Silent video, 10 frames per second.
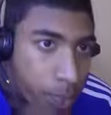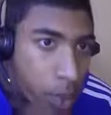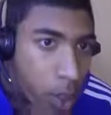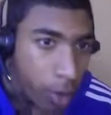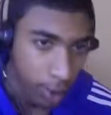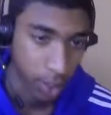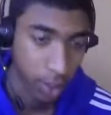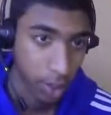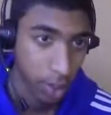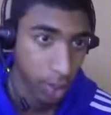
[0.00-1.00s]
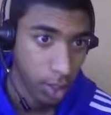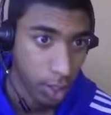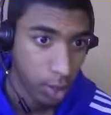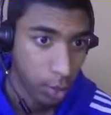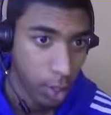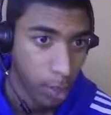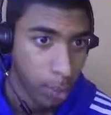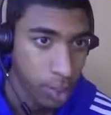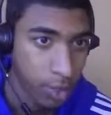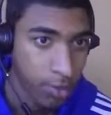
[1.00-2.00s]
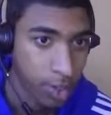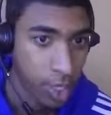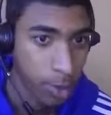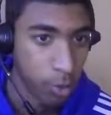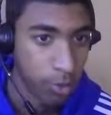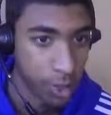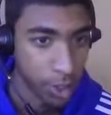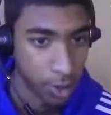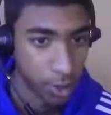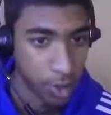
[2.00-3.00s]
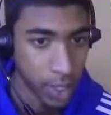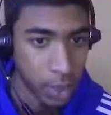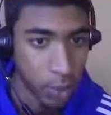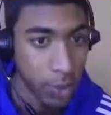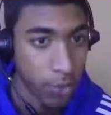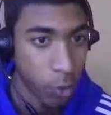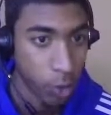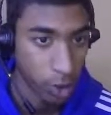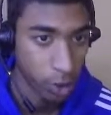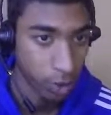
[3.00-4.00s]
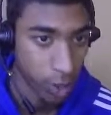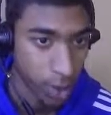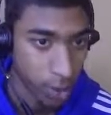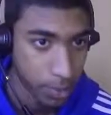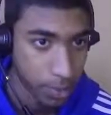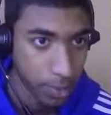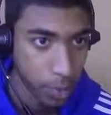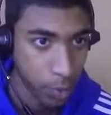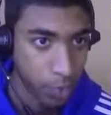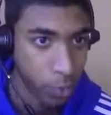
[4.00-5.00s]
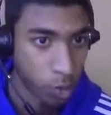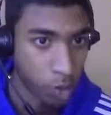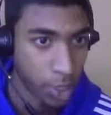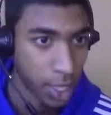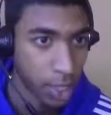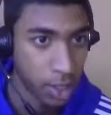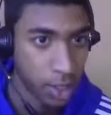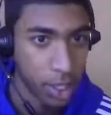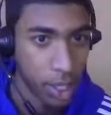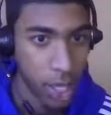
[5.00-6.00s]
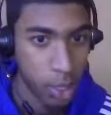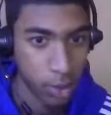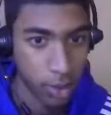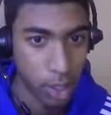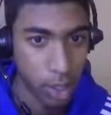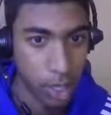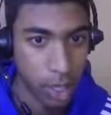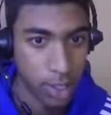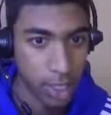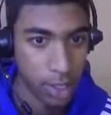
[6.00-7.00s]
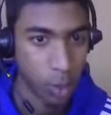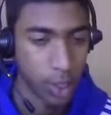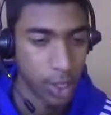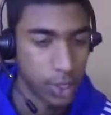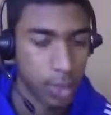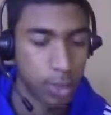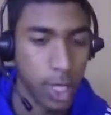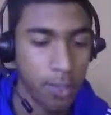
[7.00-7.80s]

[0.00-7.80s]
okay. What happens if the king moves here? Then we fork, right? We fork the king, and we attack the queen at the same time.